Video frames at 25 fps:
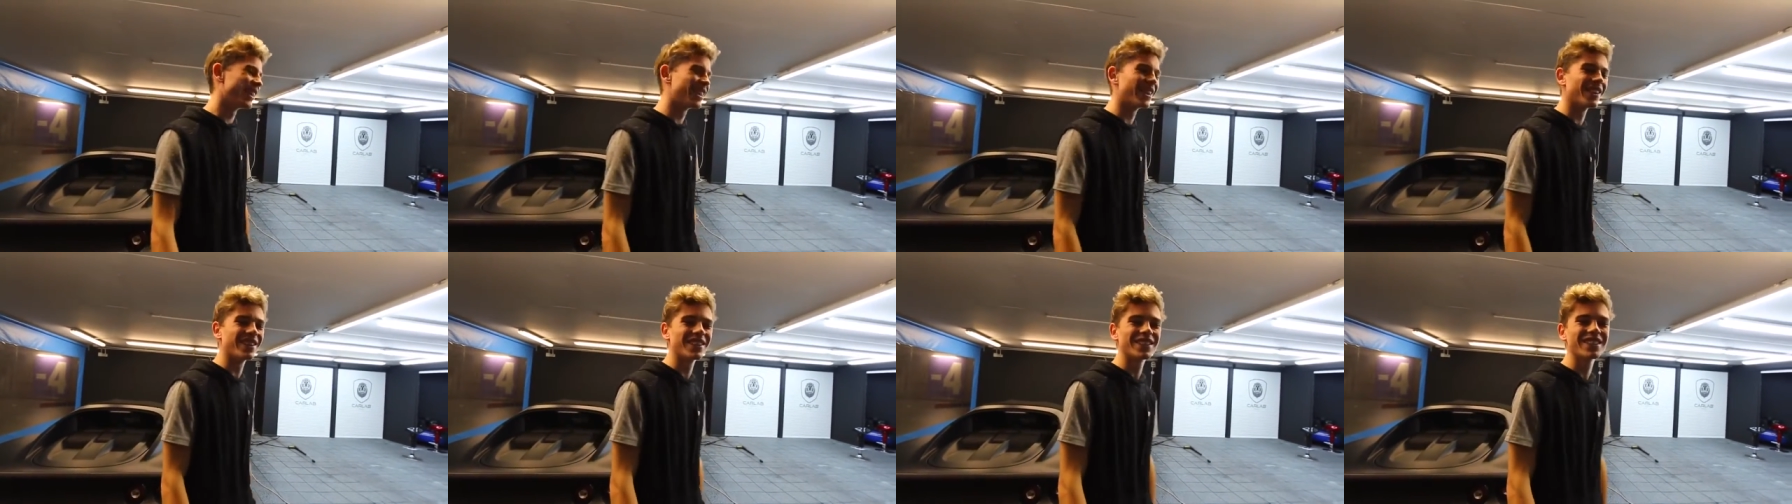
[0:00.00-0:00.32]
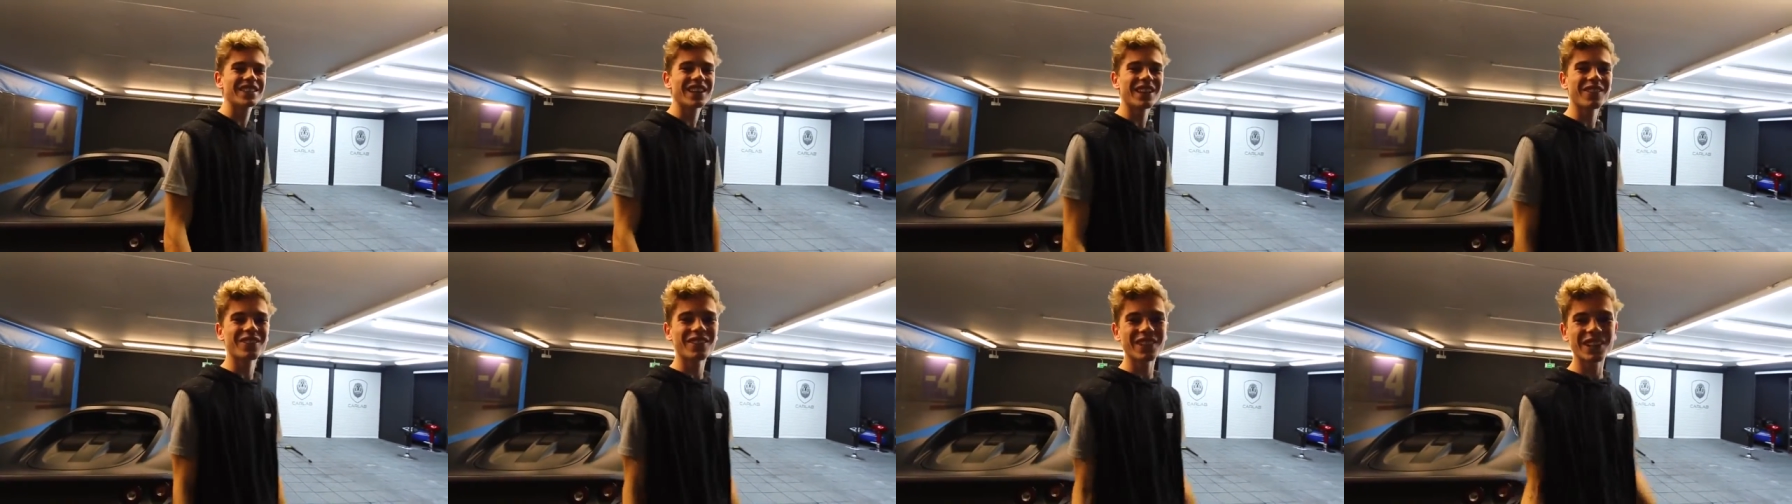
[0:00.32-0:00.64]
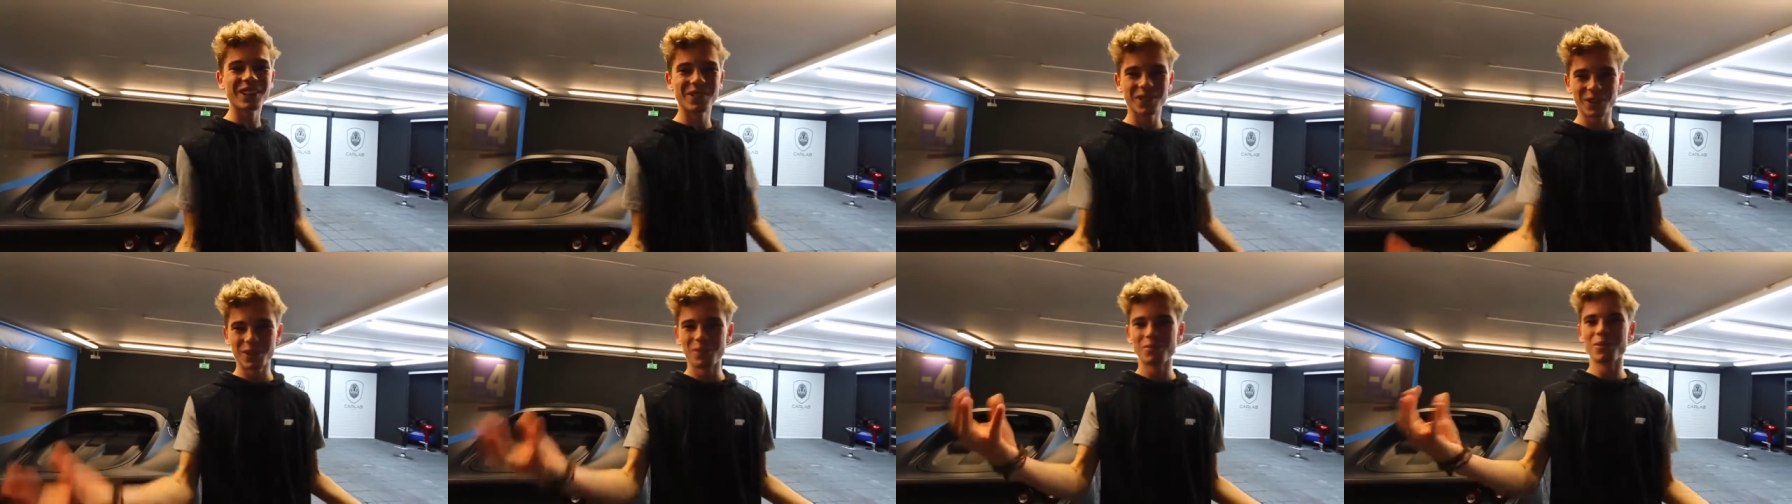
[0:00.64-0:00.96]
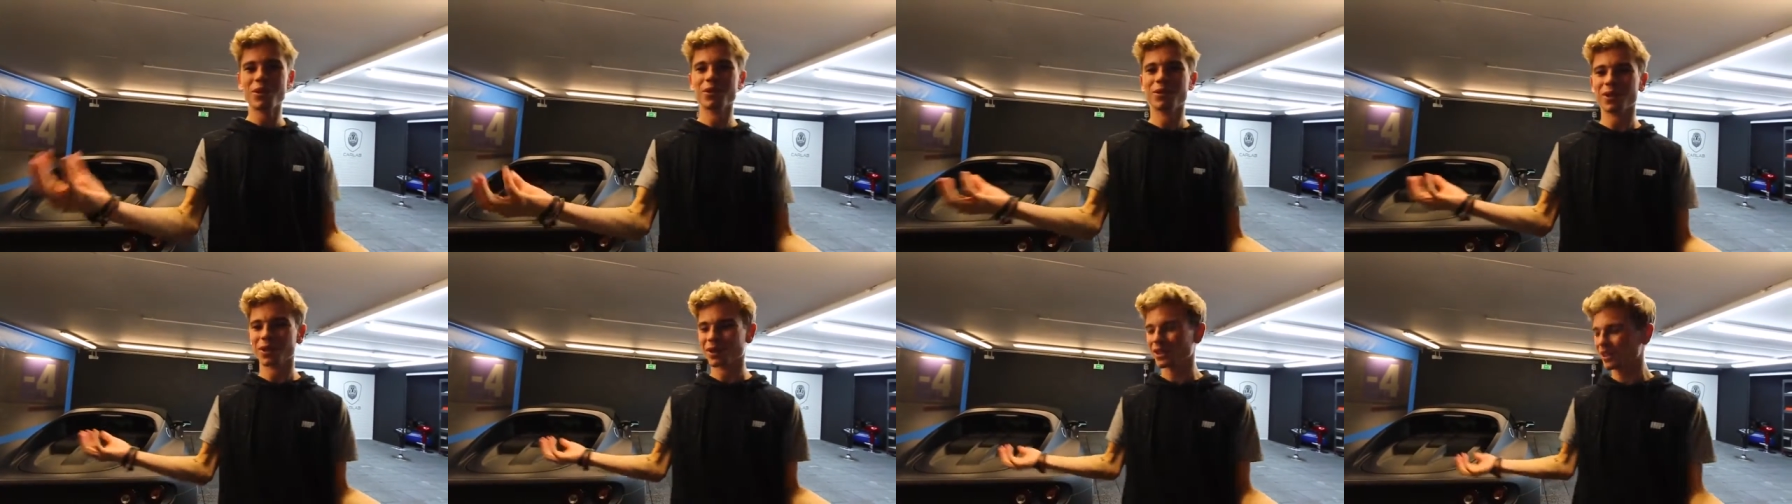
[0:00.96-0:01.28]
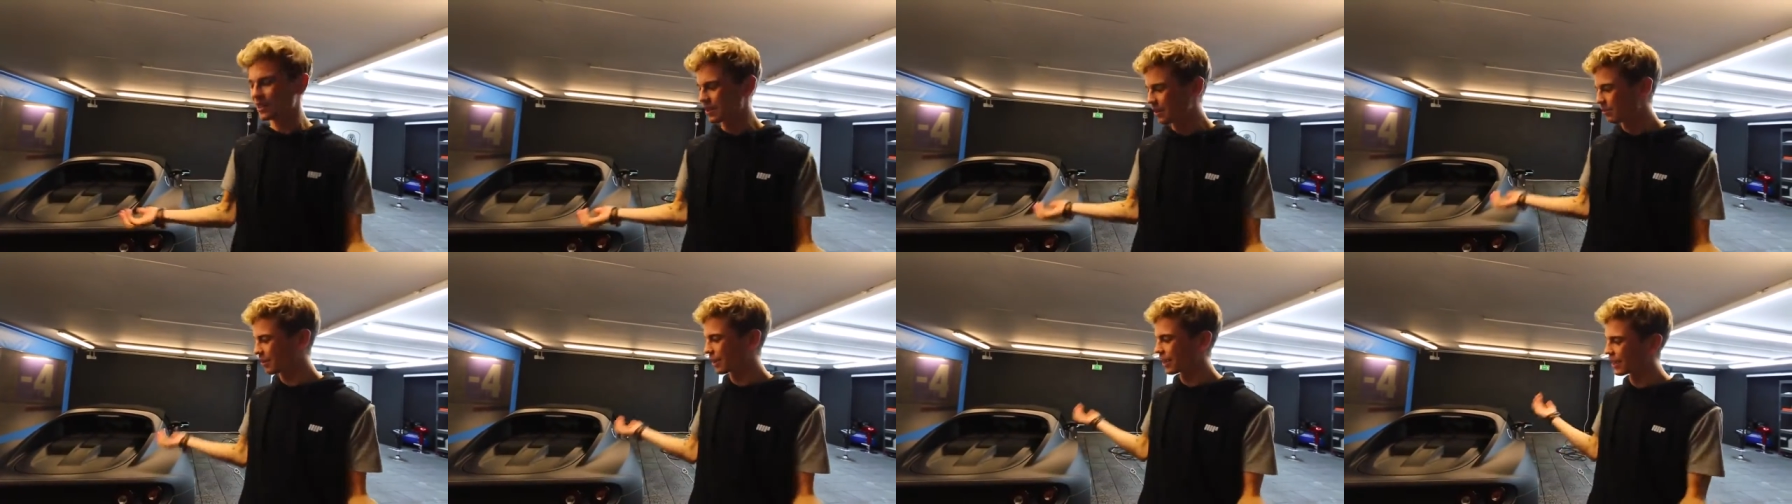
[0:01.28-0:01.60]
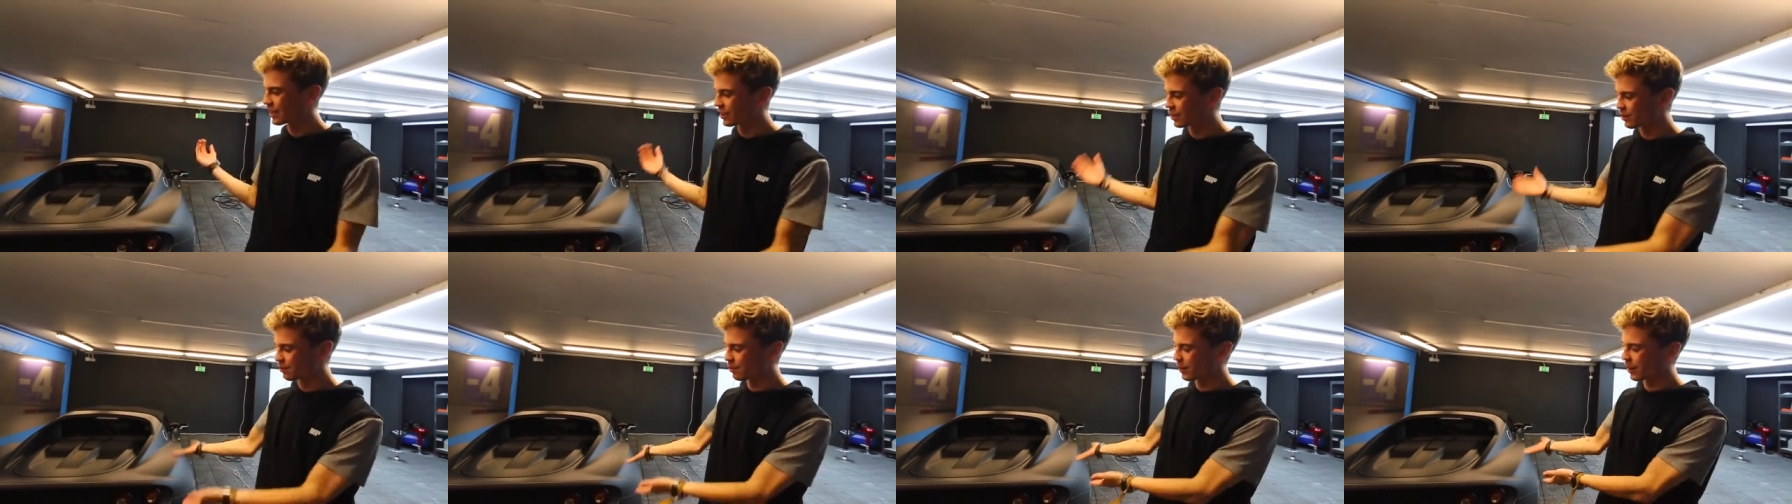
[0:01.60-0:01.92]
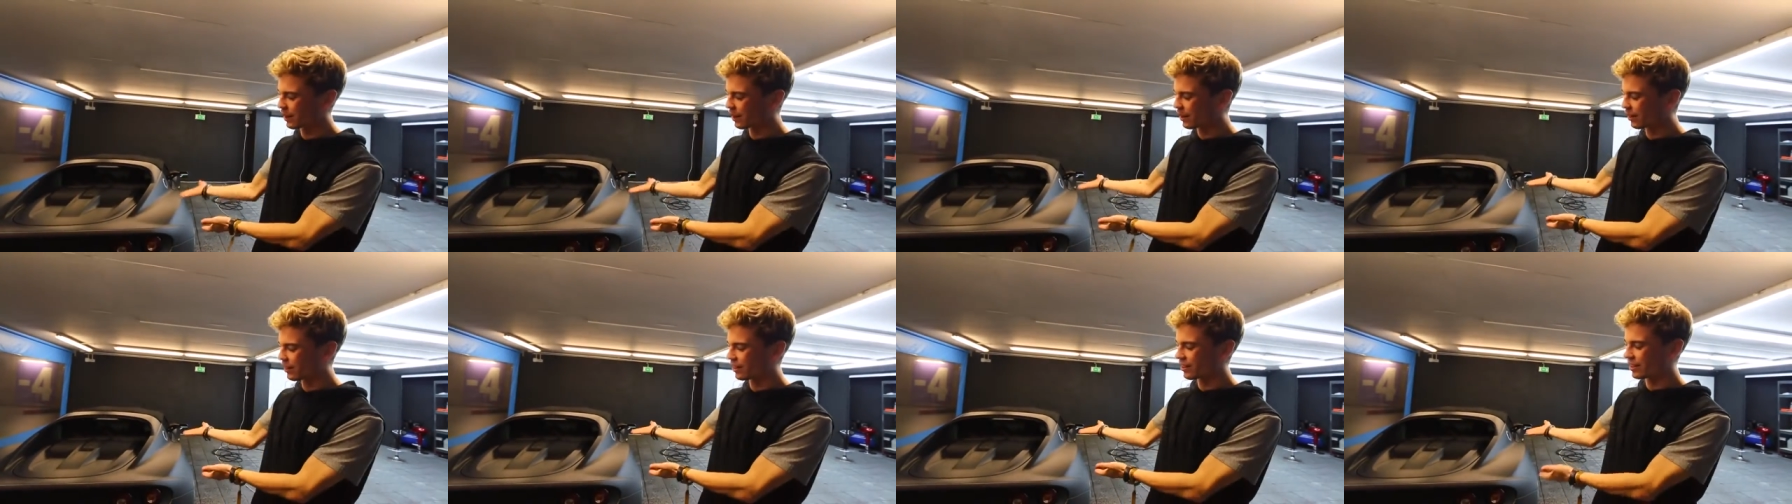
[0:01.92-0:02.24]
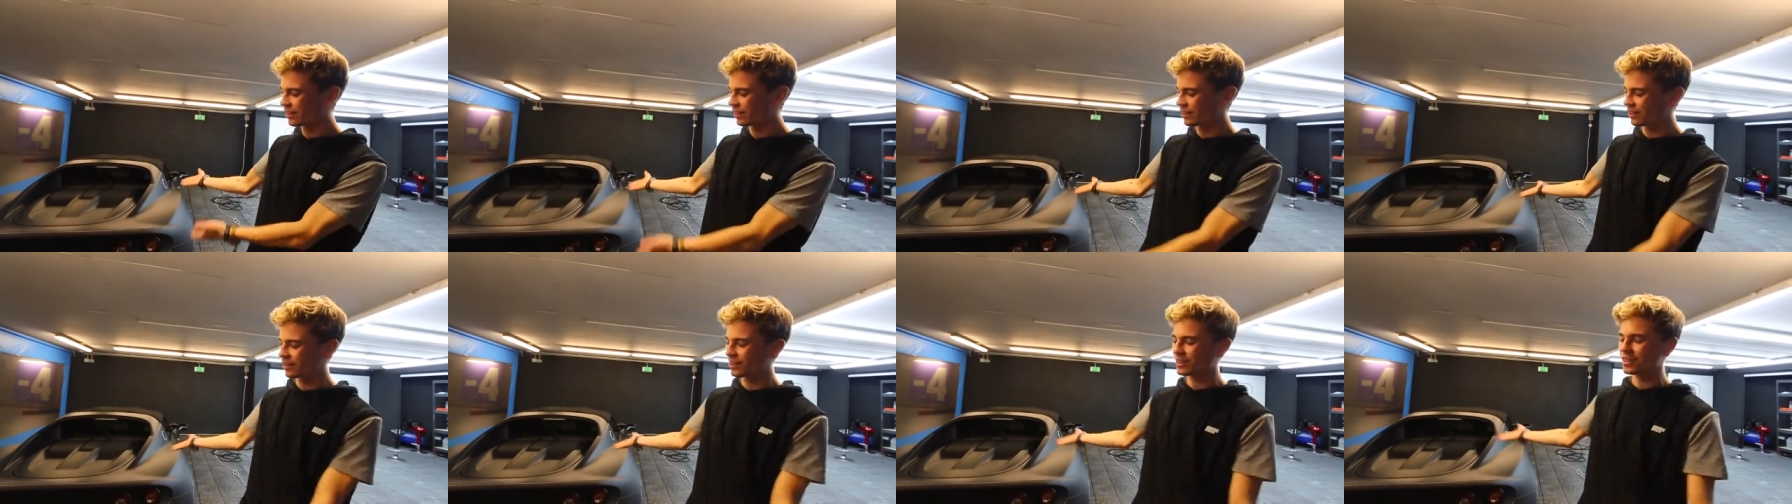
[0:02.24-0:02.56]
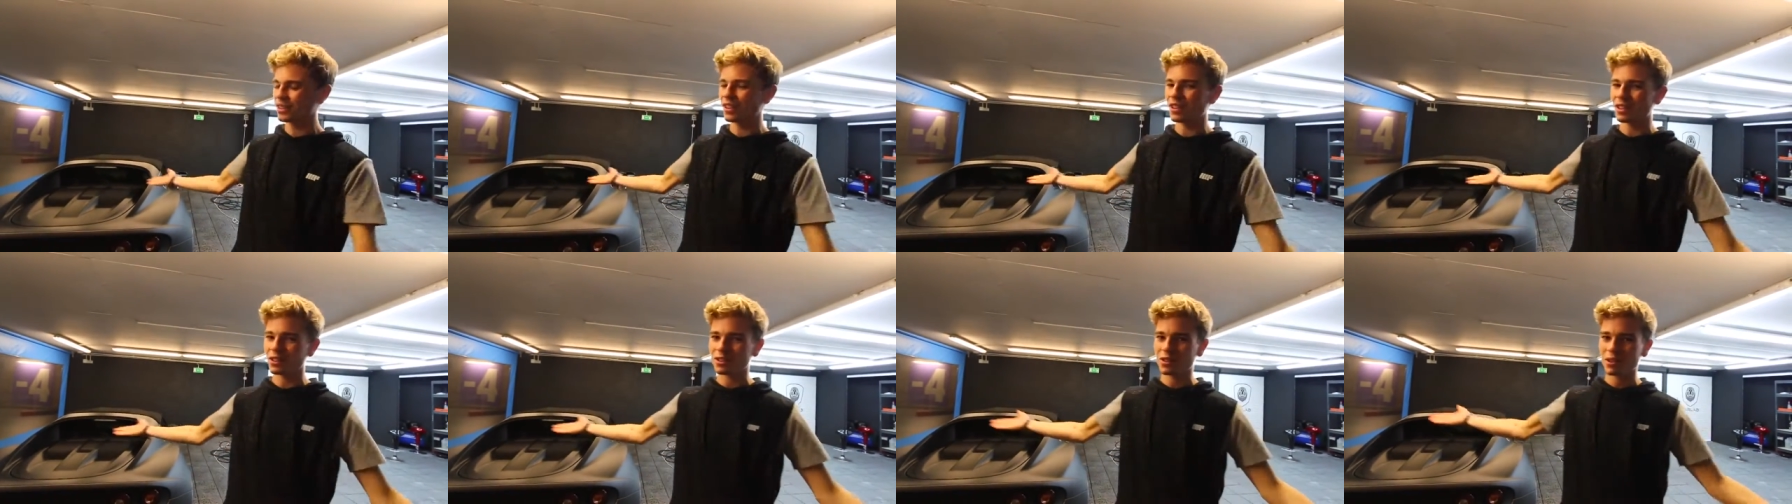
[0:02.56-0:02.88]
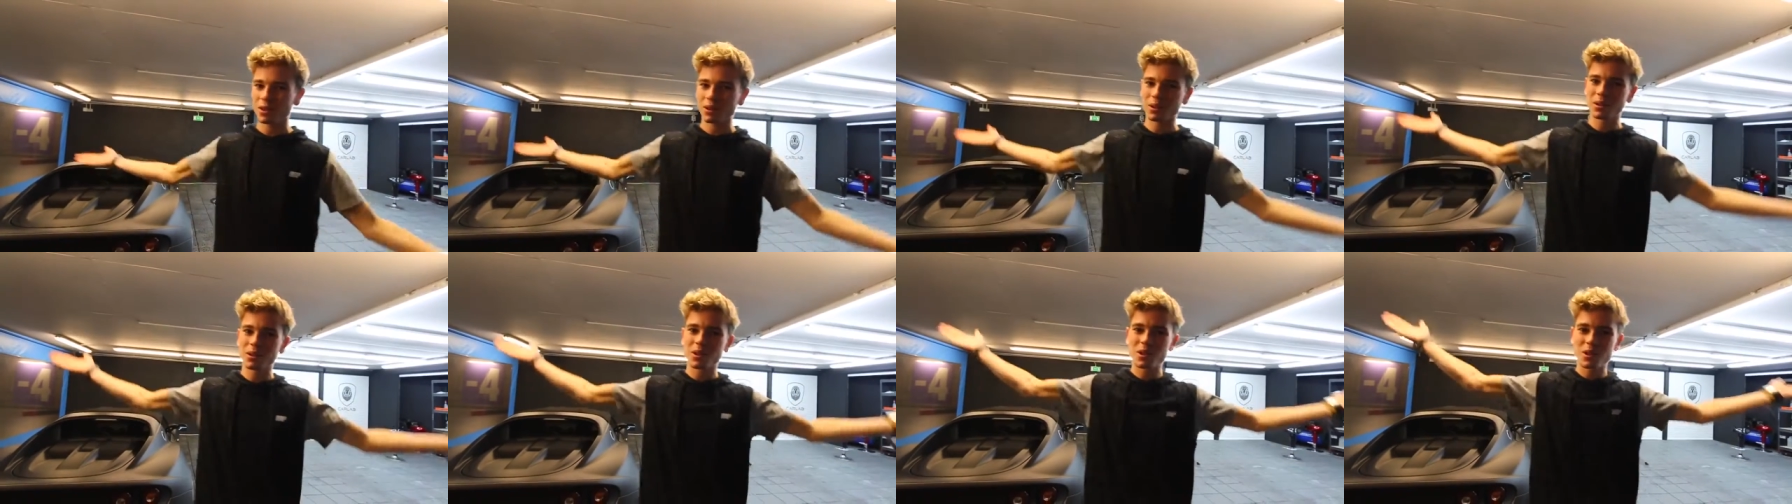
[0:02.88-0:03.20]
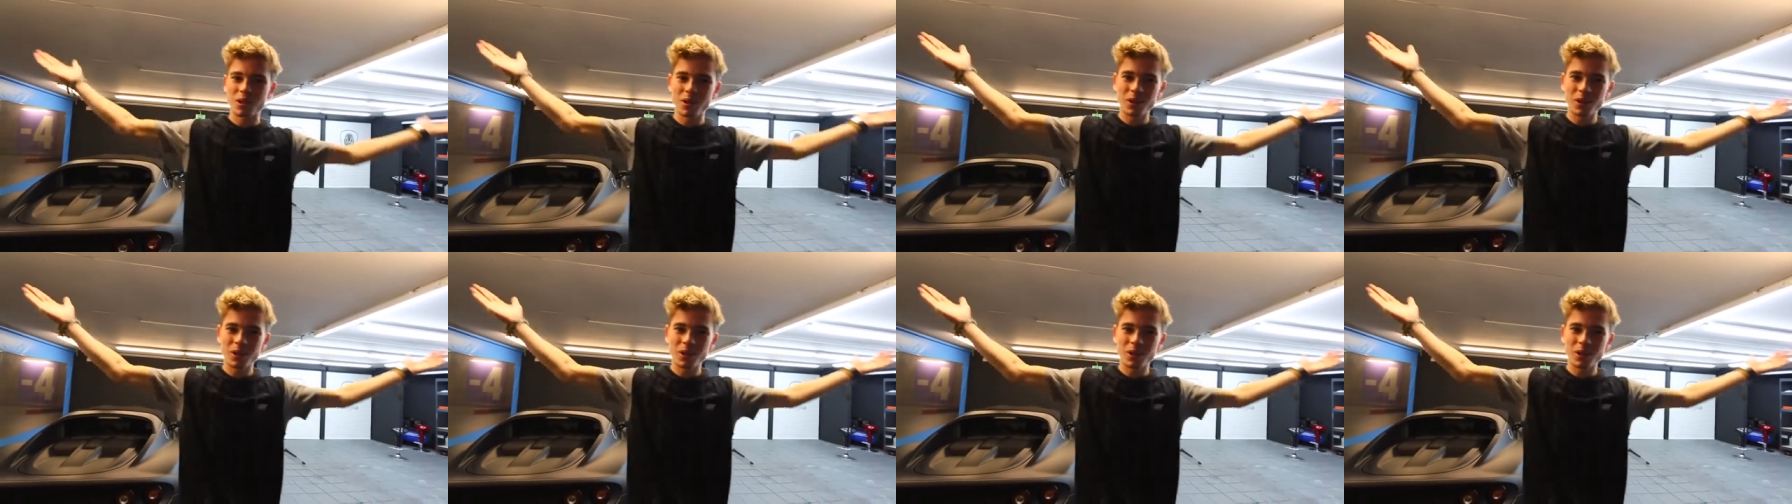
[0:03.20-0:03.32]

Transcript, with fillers: because I really want to move on to something else, but I can't until this car's sold.